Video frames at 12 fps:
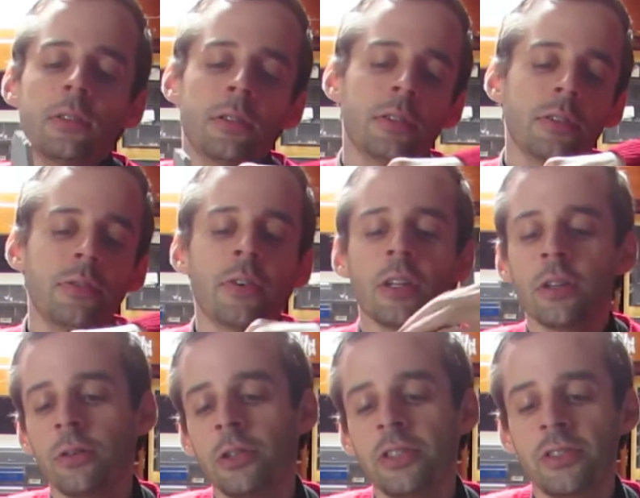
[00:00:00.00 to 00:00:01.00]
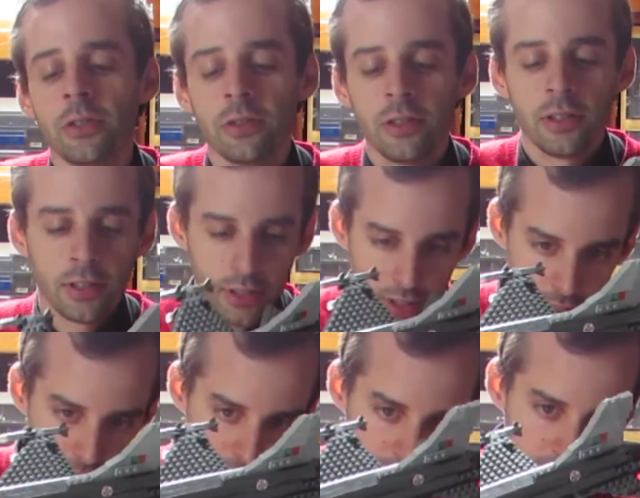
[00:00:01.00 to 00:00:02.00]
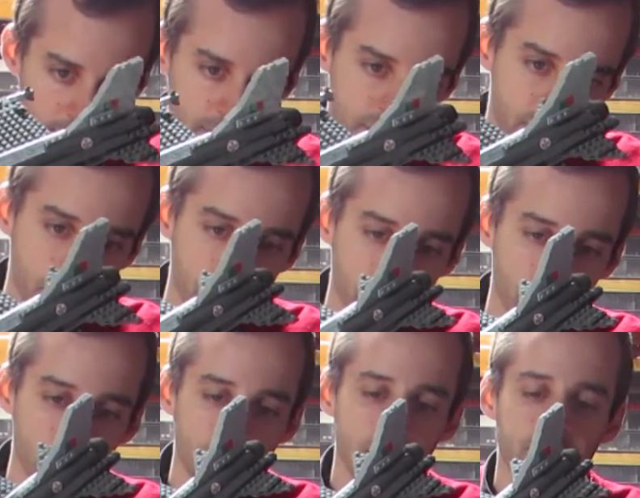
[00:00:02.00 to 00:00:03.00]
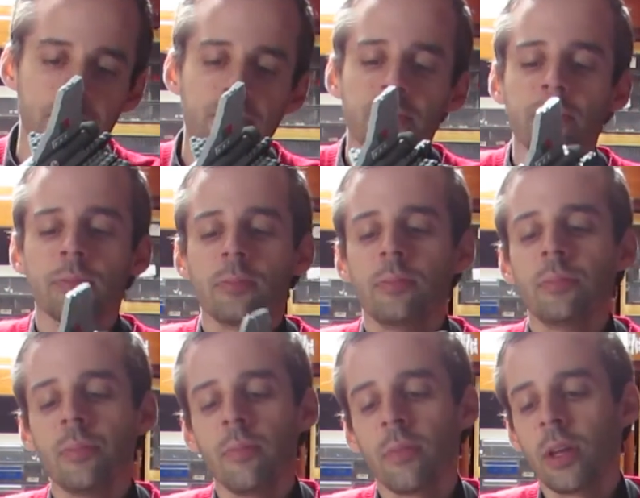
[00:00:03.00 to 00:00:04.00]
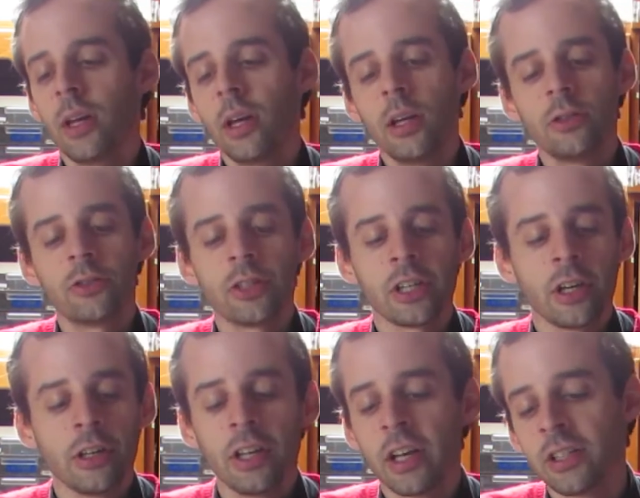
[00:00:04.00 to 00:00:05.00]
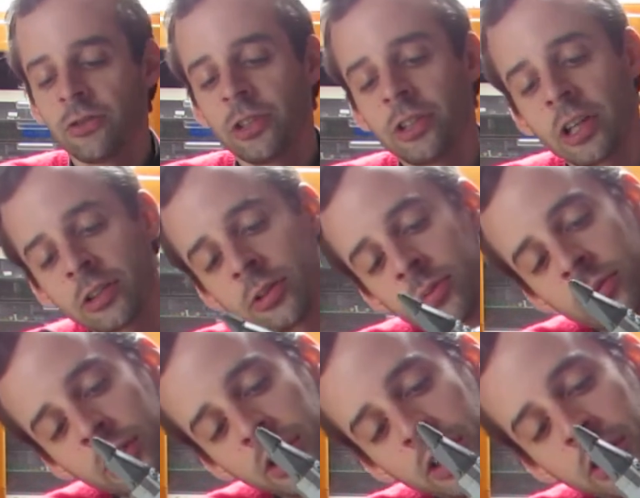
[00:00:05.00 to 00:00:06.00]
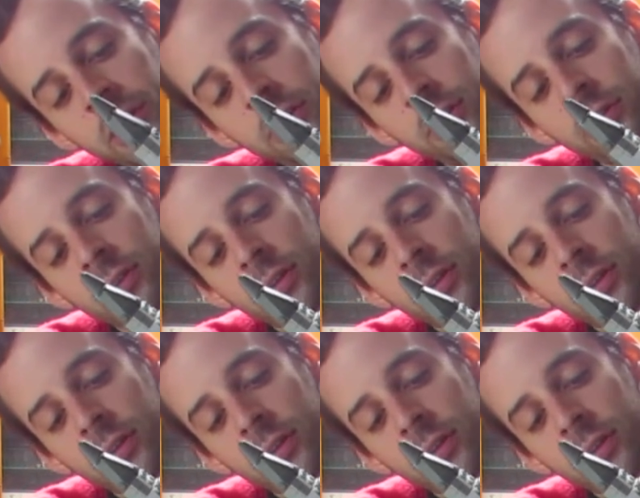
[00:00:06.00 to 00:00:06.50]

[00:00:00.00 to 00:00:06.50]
the final result is really good. So it has retractable landing gear,